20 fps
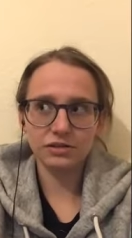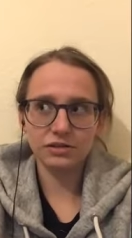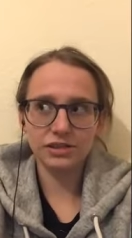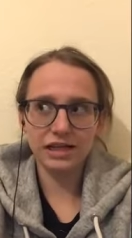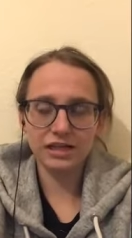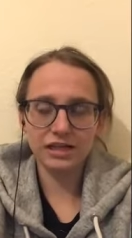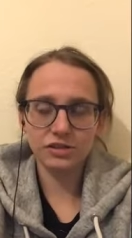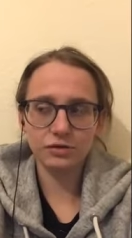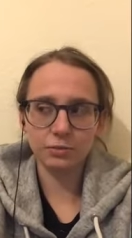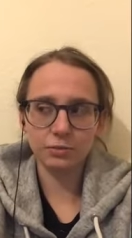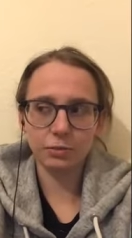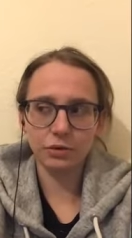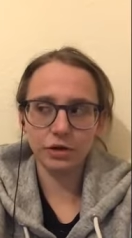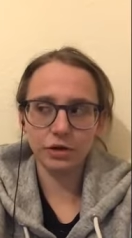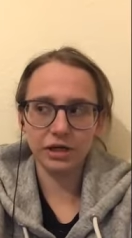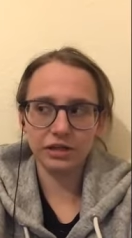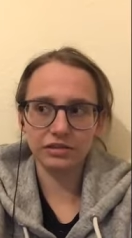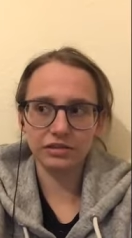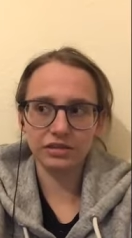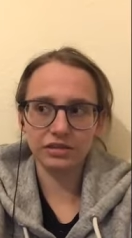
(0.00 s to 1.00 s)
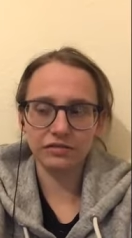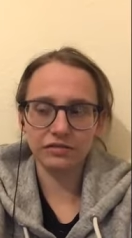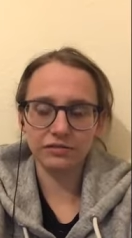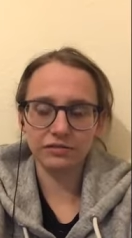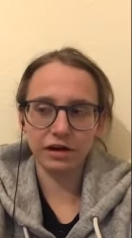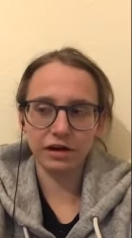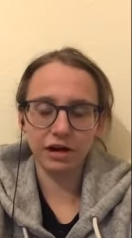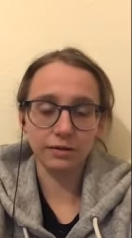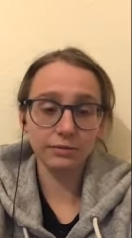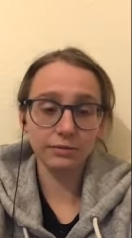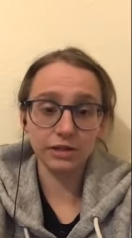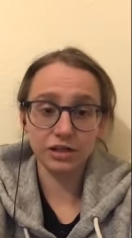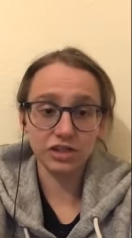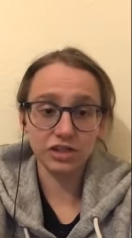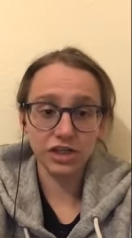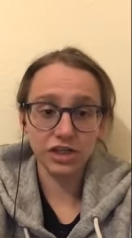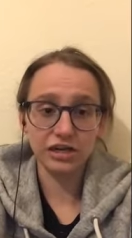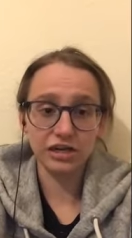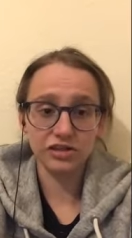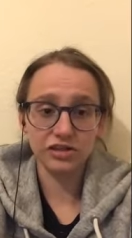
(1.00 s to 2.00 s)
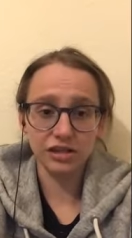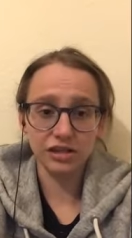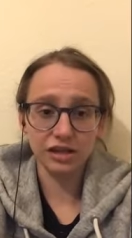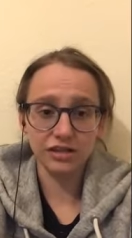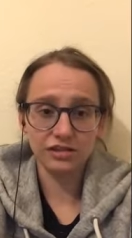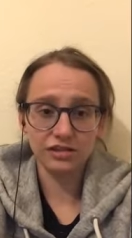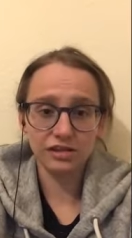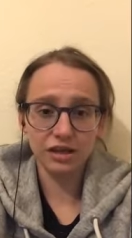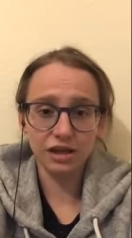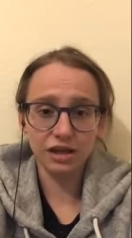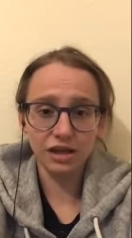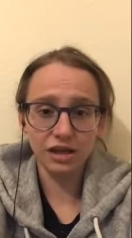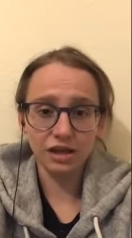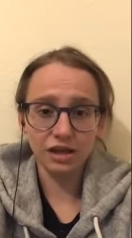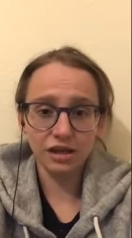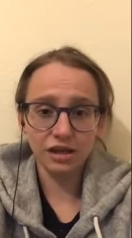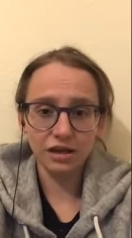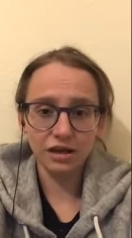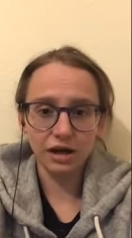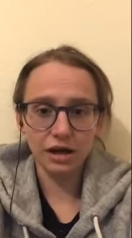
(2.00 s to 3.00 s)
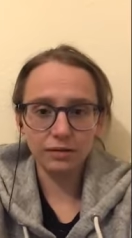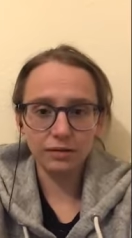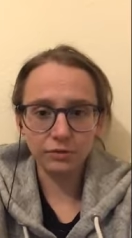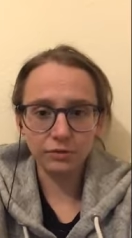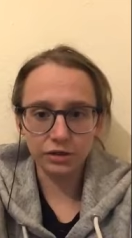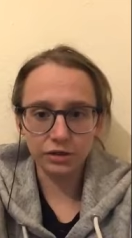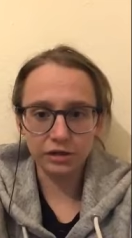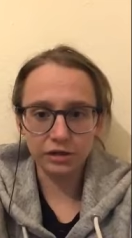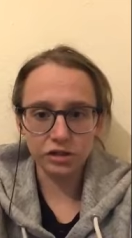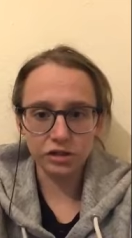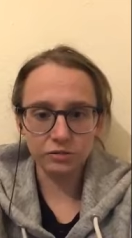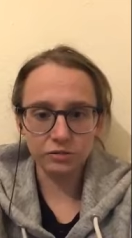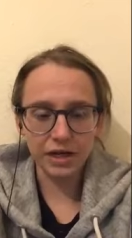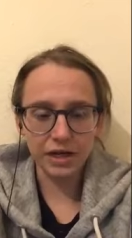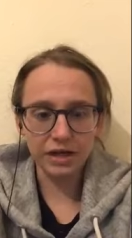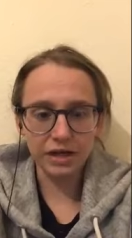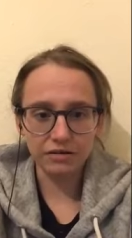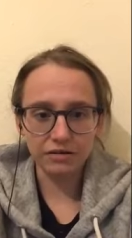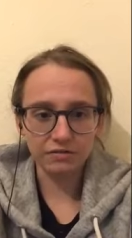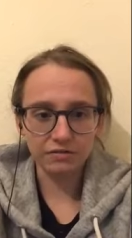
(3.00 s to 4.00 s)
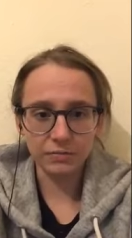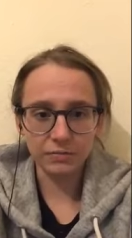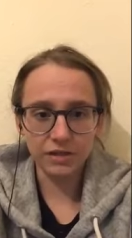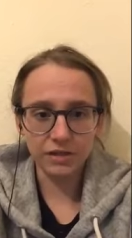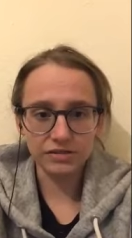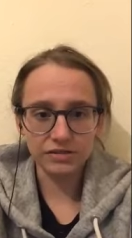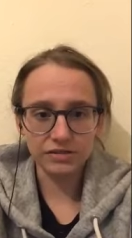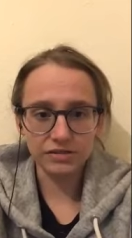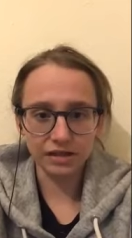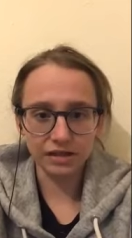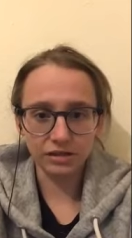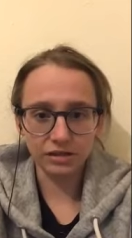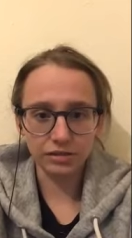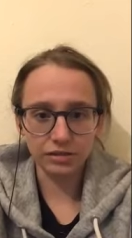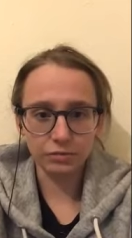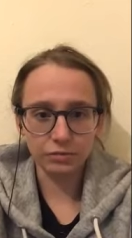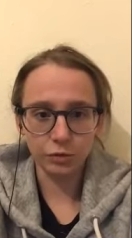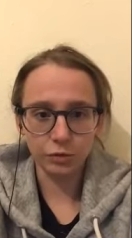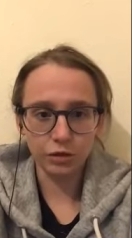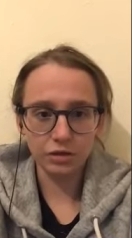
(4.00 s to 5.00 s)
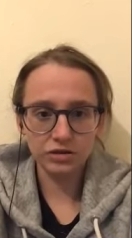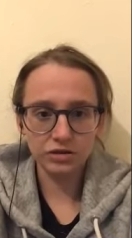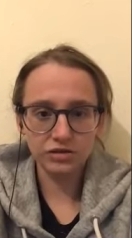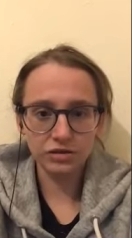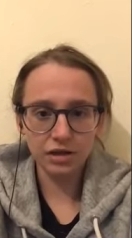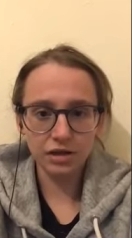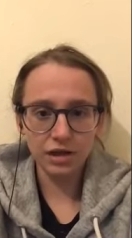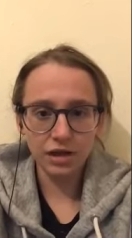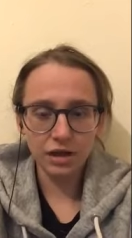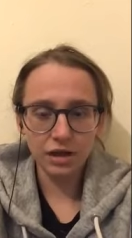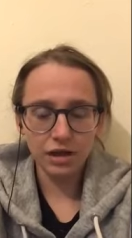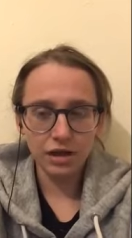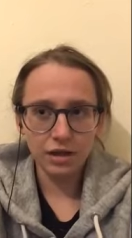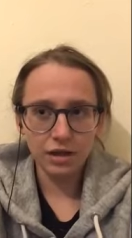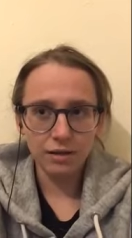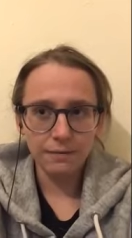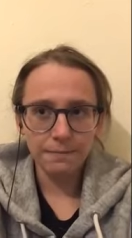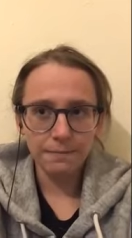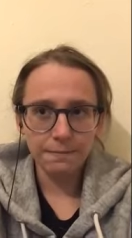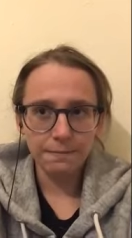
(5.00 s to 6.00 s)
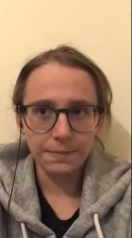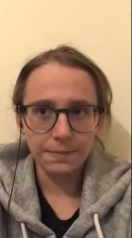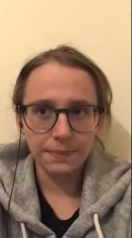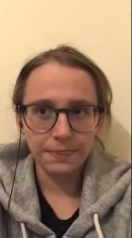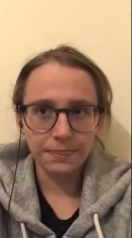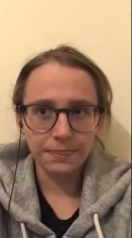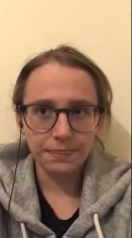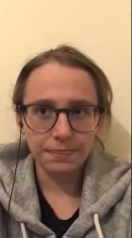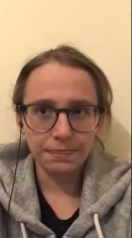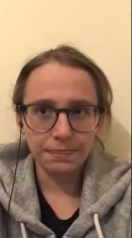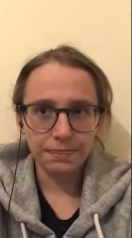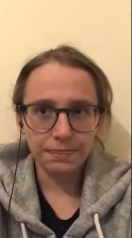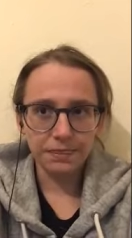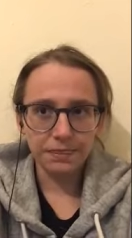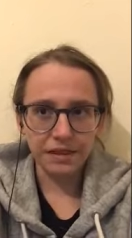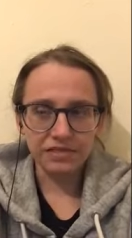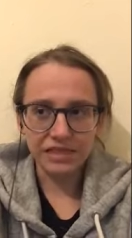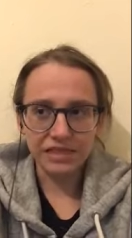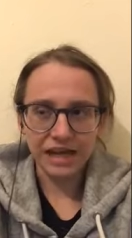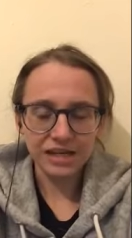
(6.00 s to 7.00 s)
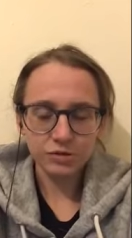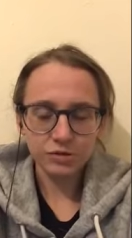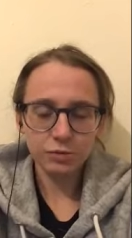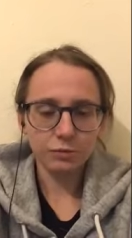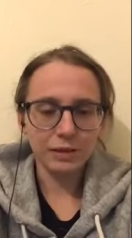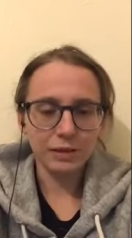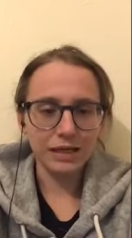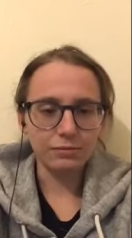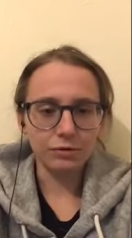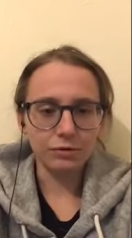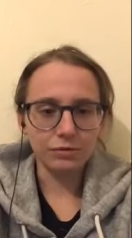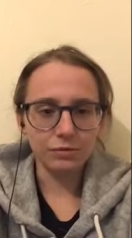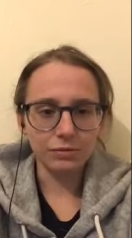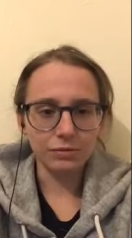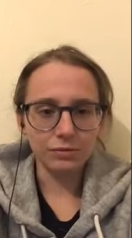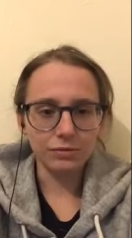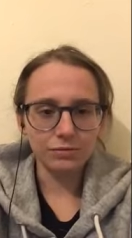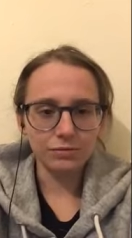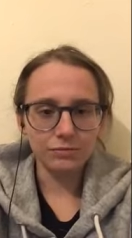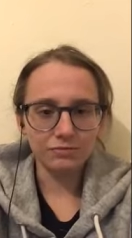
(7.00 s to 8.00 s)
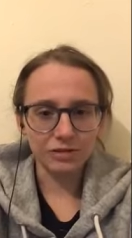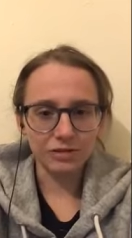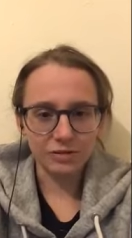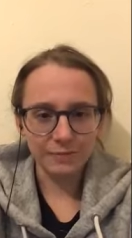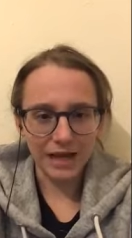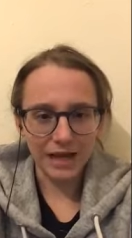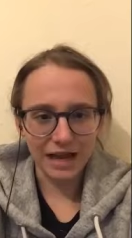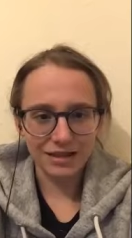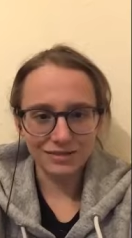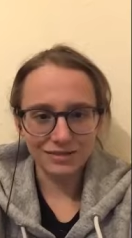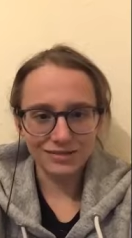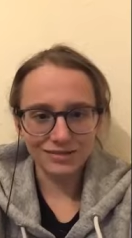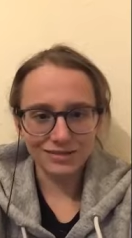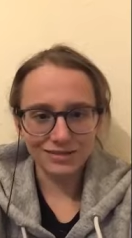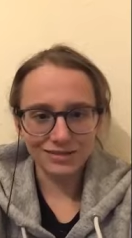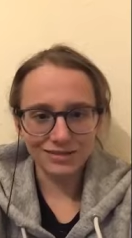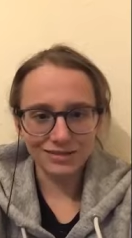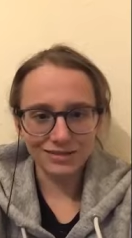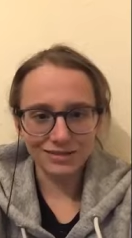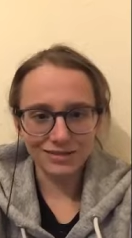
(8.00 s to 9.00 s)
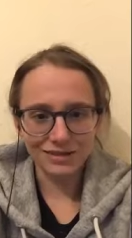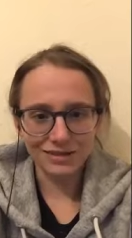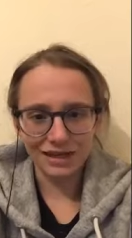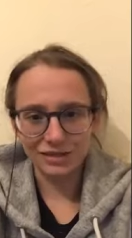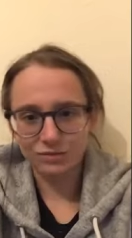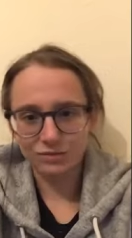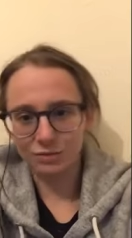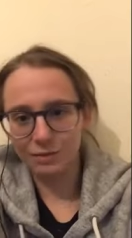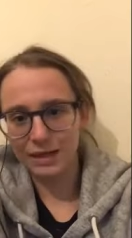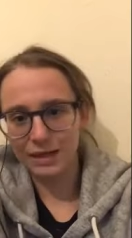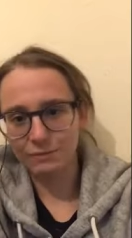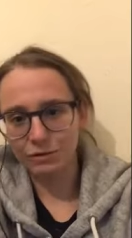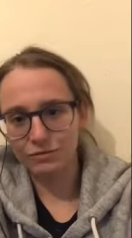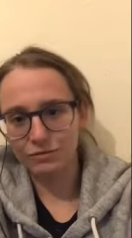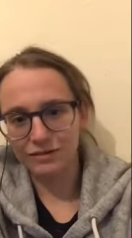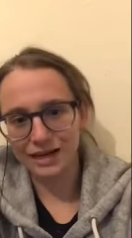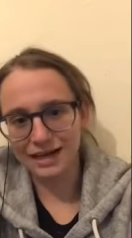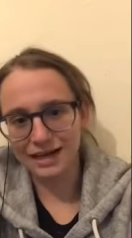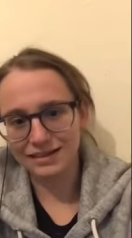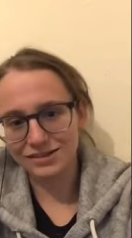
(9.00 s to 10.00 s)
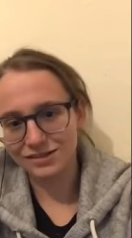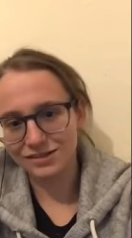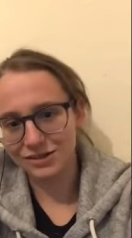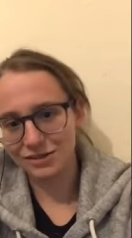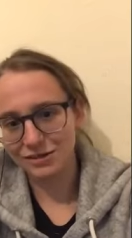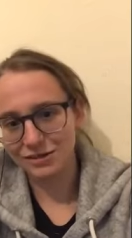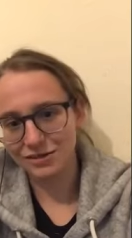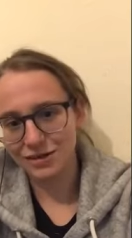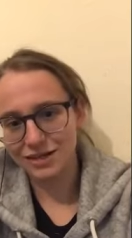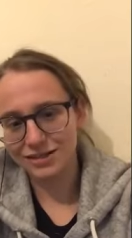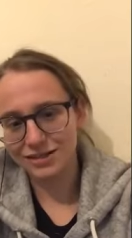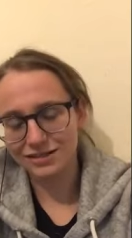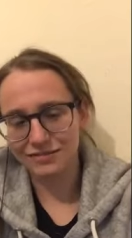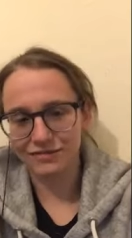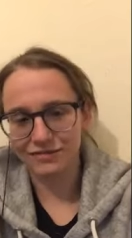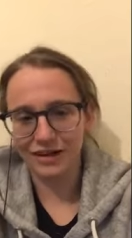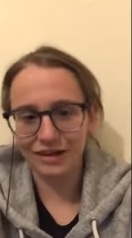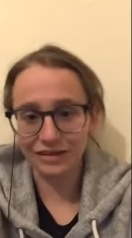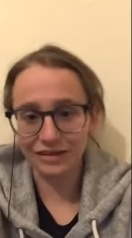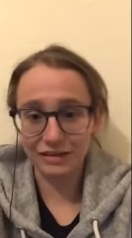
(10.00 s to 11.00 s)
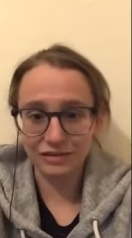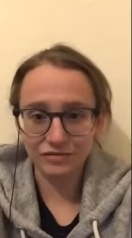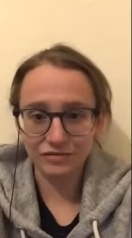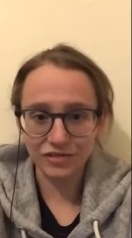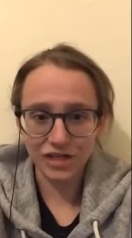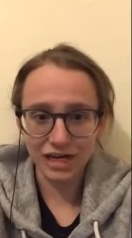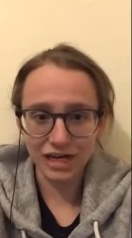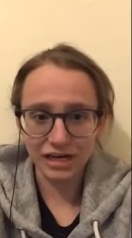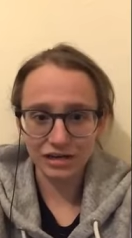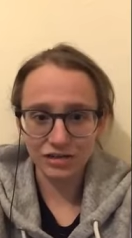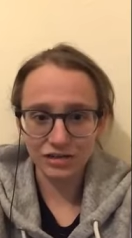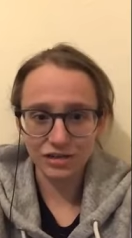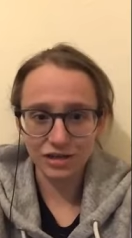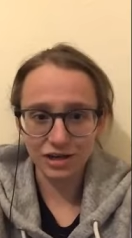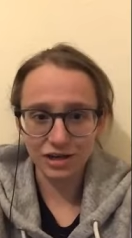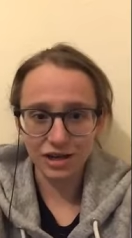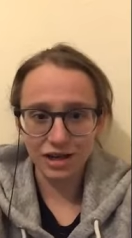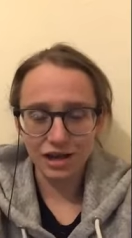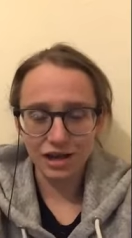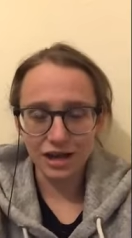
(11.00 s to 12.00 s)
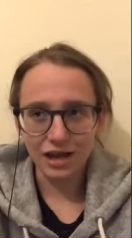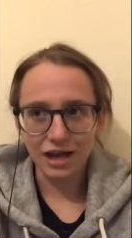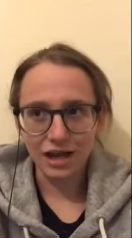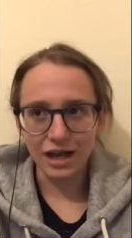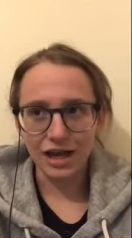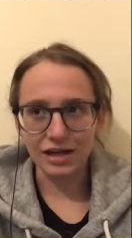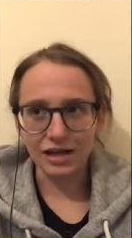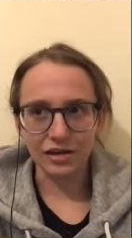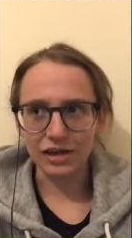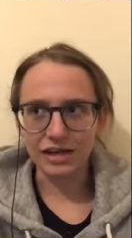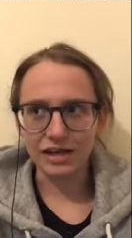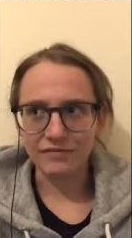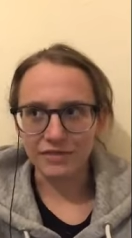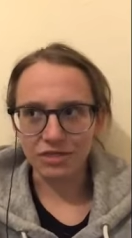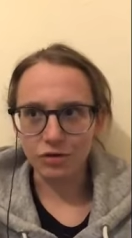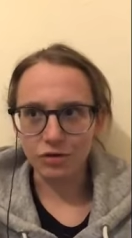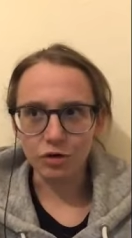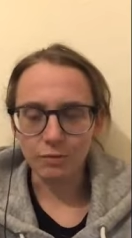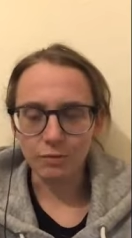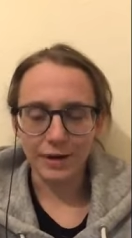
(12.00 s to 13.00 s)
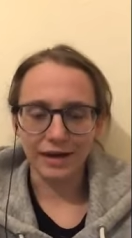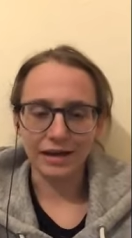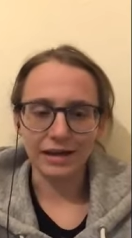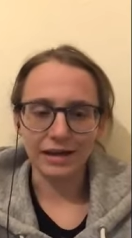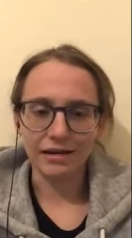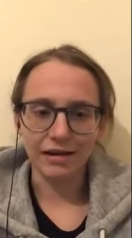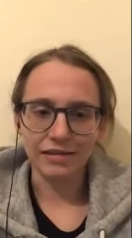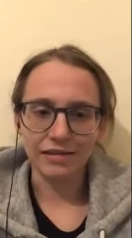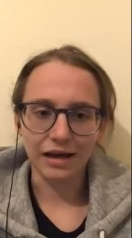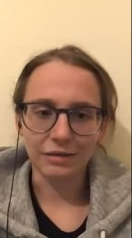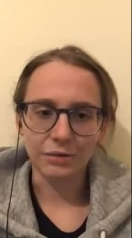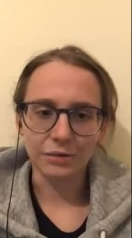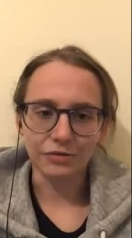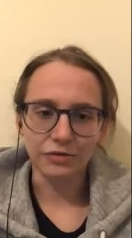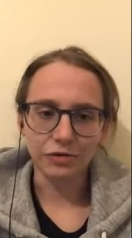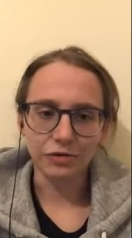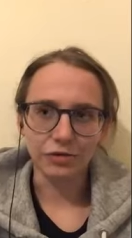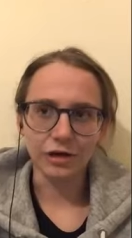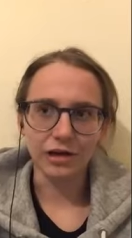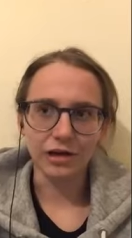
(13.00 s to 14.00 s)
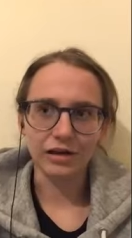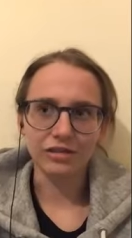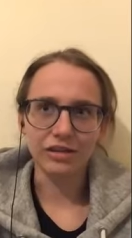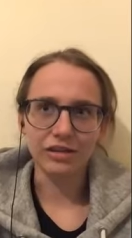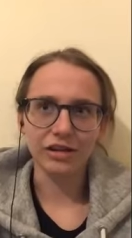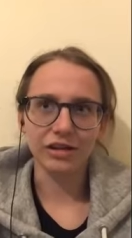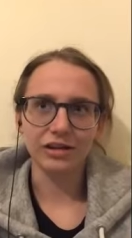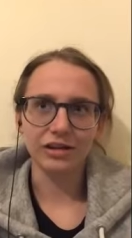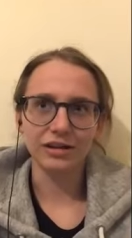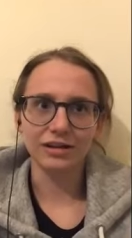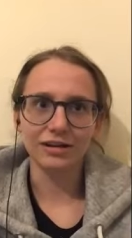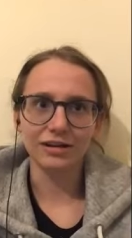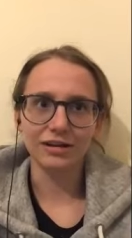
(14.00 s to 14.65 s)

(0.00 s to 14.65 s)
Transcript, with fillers: get to a point and think, right, I'm going to change this, I'm going to do better from this second onwards, then that's what people respect. That's yeah. what people relate to, is the fact that you've changed. And I never thought about it like that before. And I think,